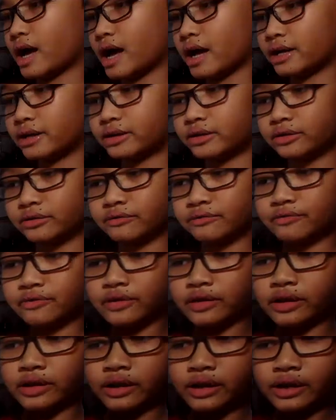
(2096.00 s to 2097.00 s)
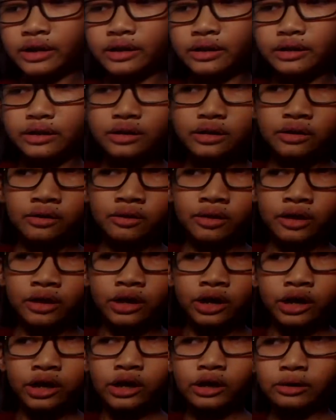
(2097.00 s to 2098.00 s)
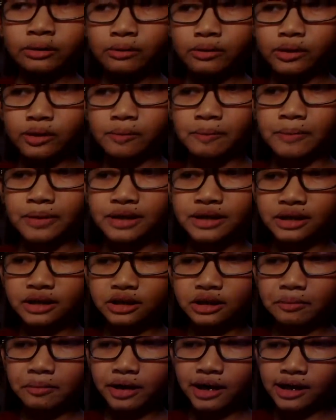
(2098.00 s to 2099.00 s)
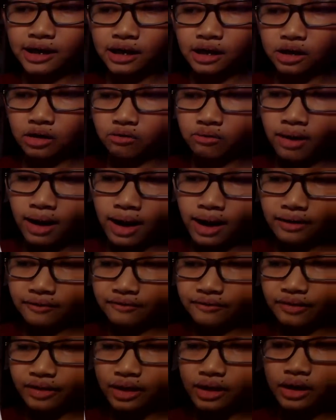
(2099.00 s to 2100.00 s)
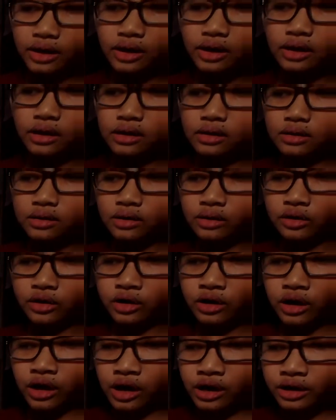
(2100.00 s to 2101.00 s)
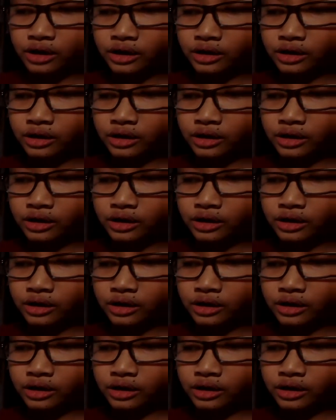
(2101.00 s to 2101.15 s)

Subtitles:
don't fill in, so you're basically making a graph. So you're not going to